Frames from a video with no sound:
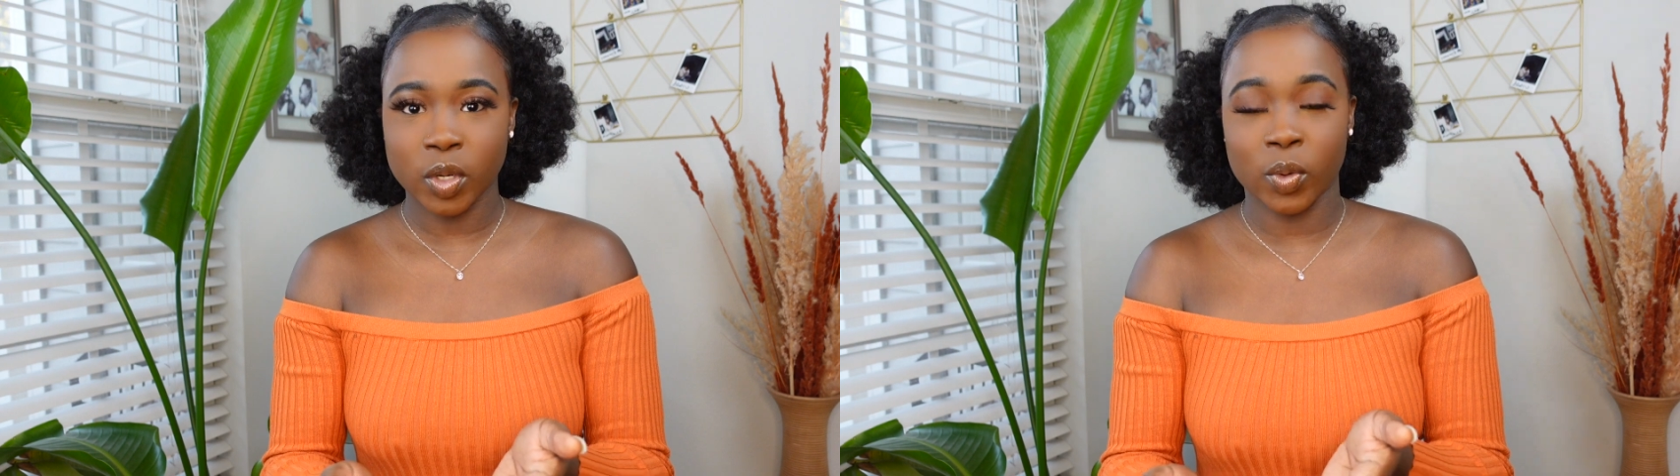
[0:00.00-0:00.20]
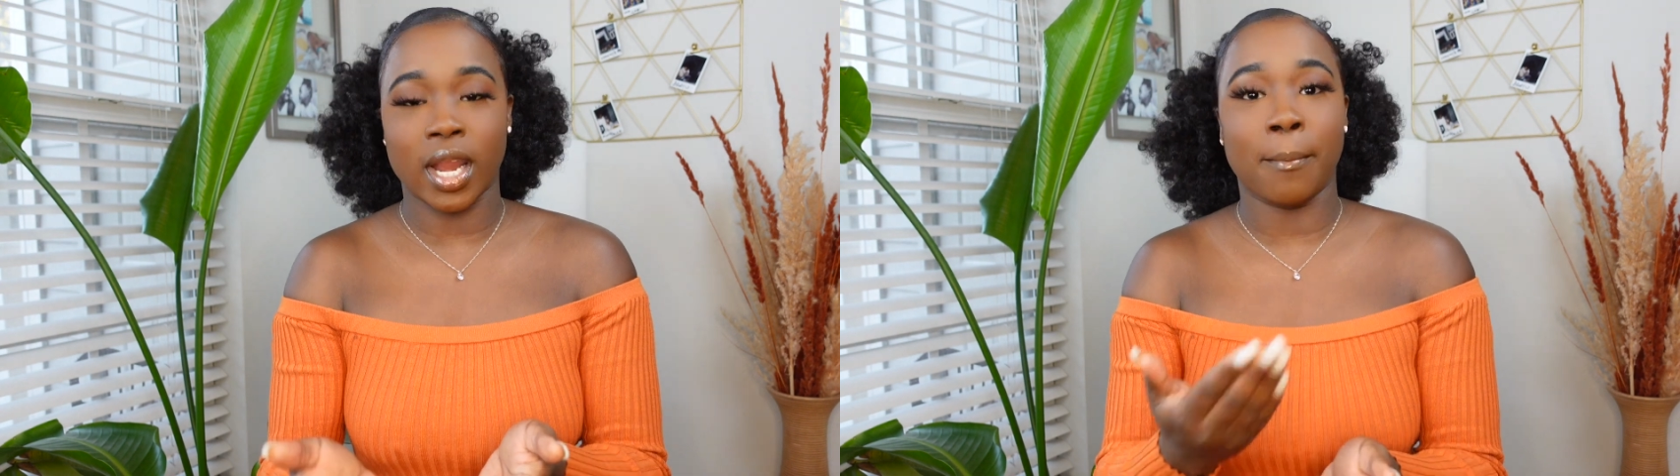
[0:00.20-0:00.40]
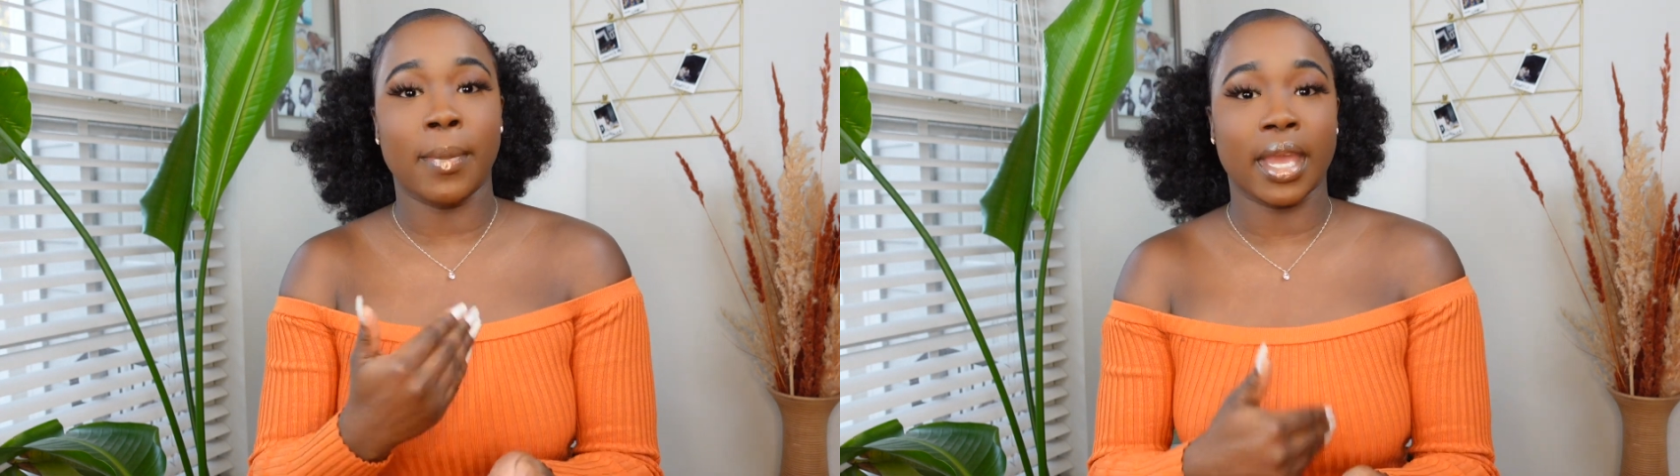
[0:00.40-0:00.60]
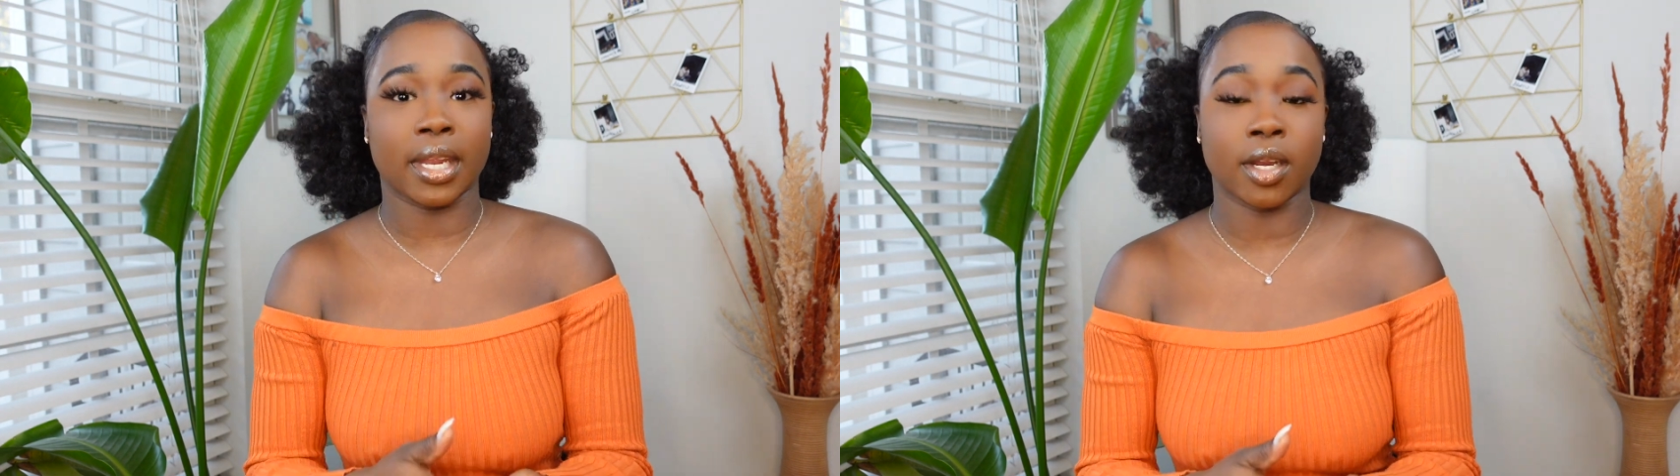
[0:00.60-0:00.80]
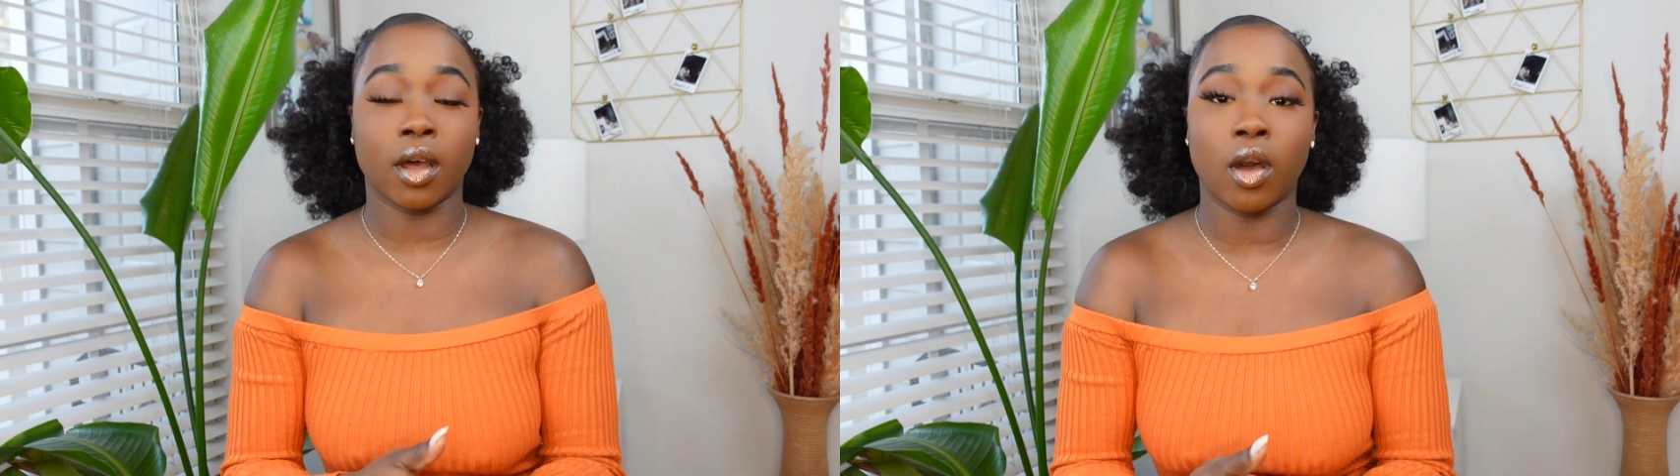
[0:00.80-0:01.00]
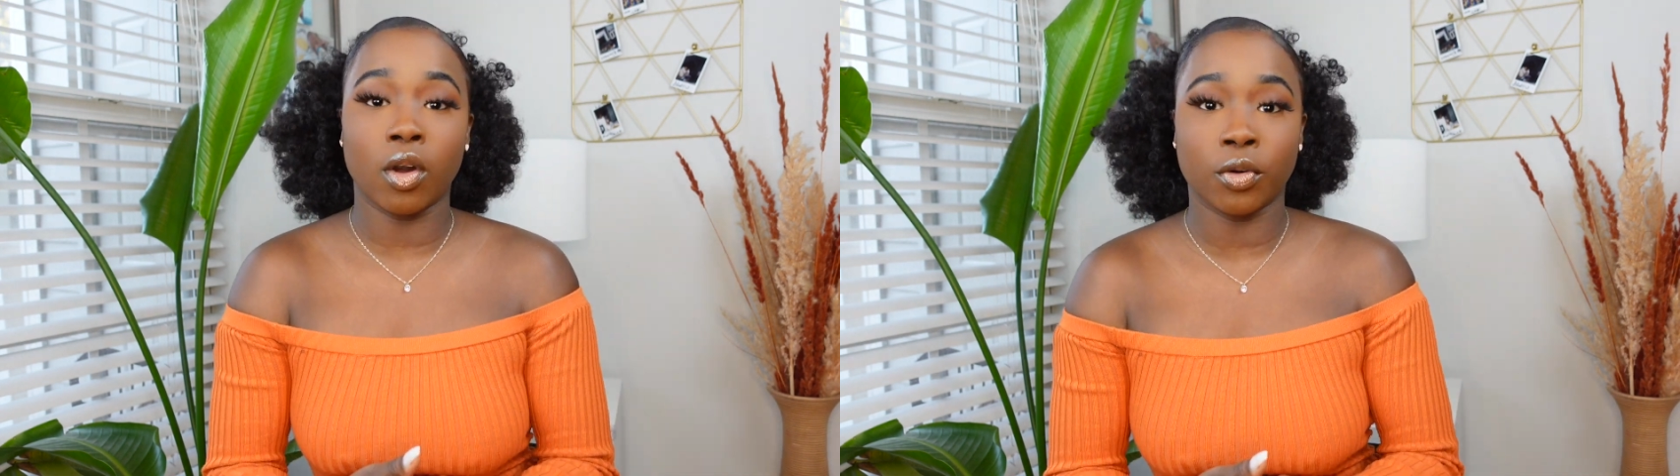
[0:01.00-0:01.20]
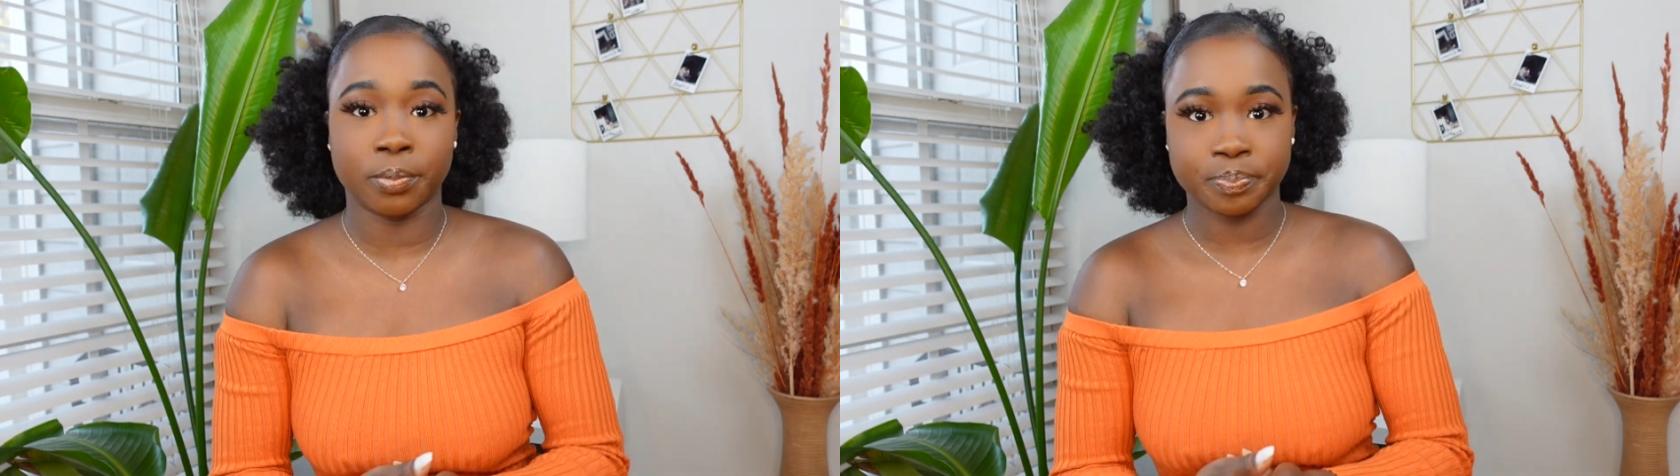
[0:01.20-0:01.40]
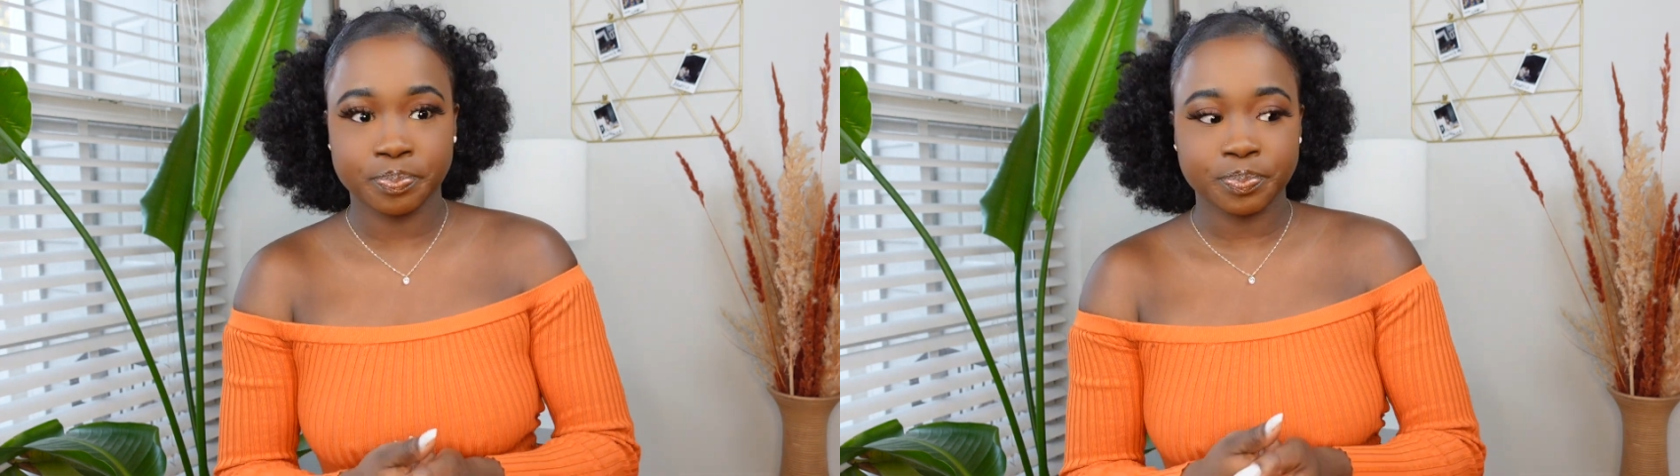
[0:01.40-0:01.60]
when I made it
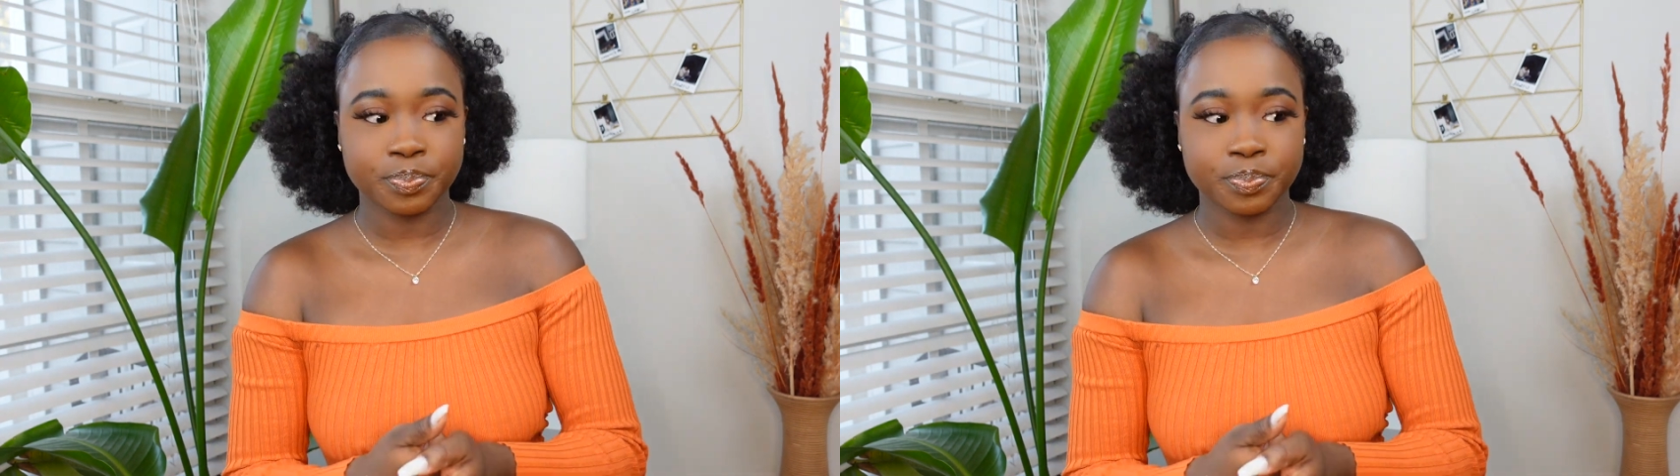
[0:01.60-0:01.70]
home,